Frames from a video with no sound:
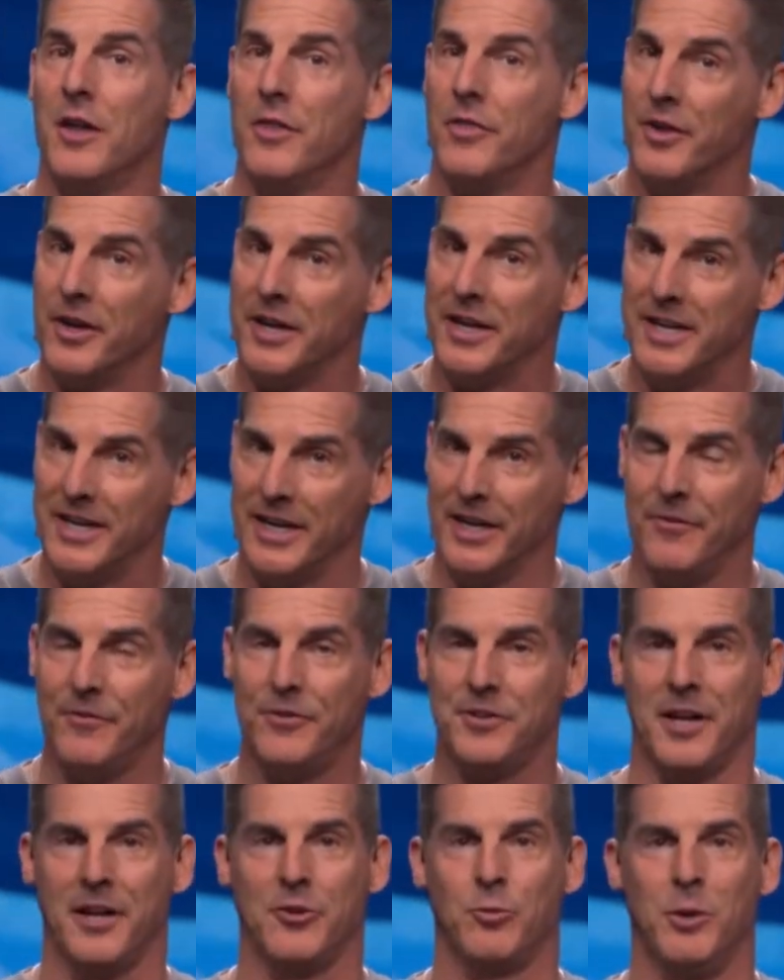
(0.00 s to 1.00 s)
The
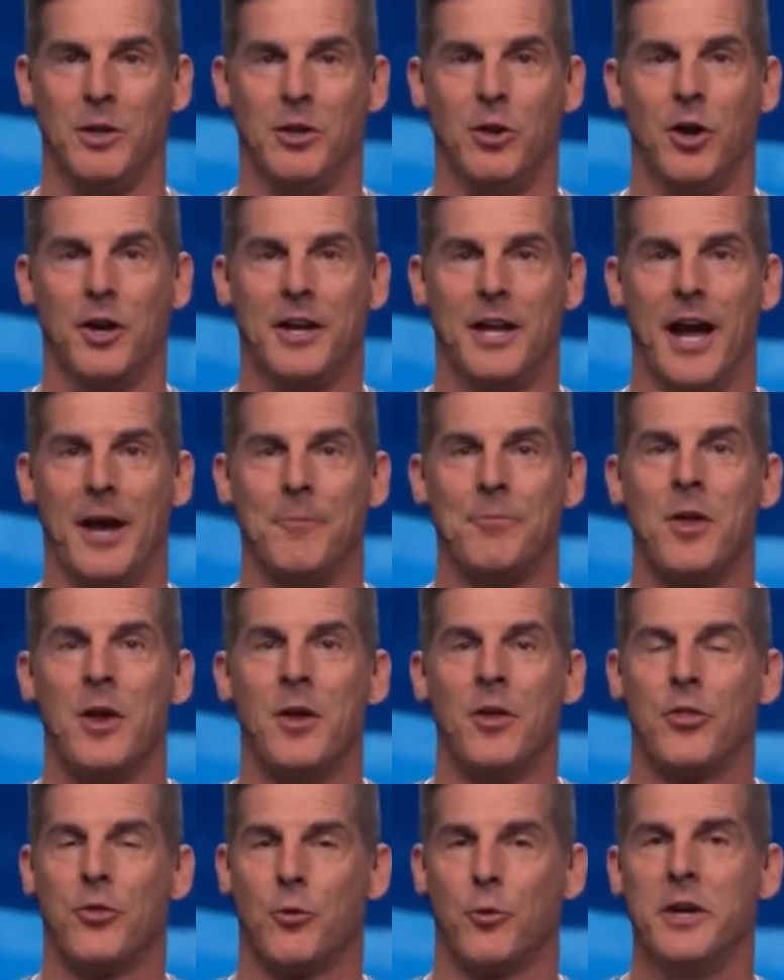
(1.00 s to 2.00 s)
Gift, as we look at
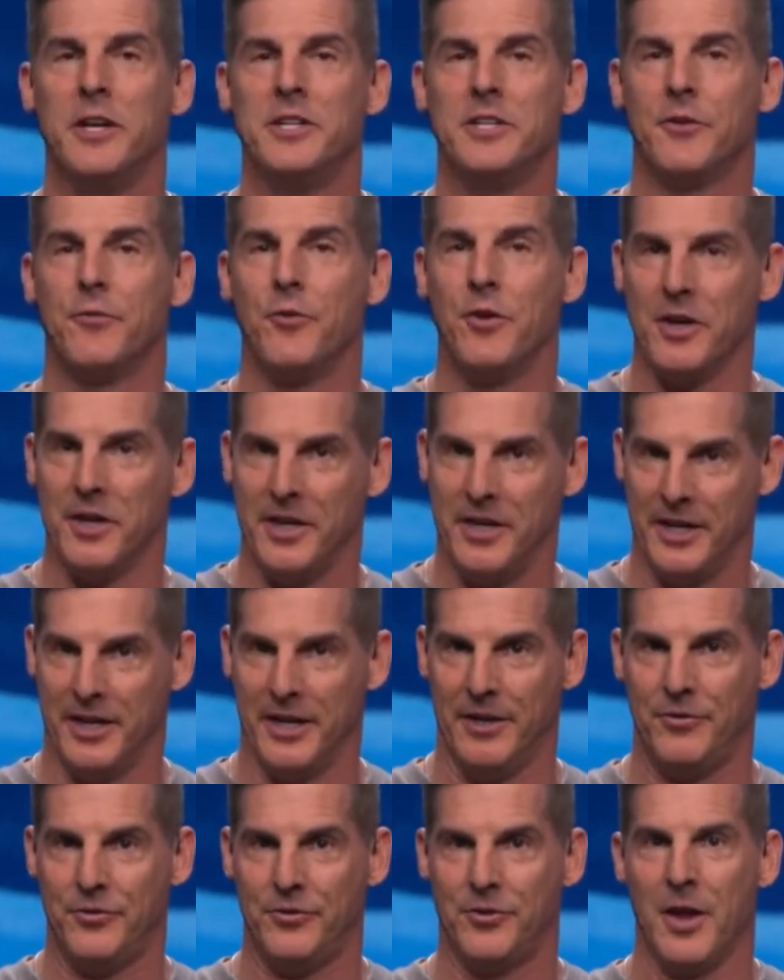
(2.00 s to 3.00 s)
three different
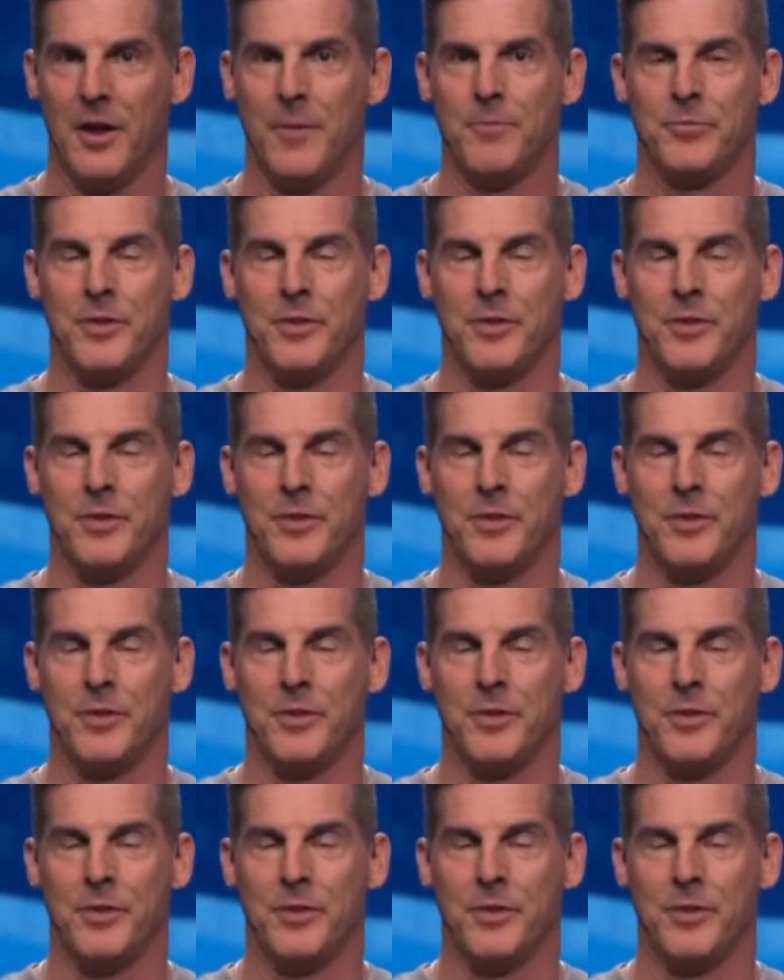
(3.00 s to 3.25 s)
gifts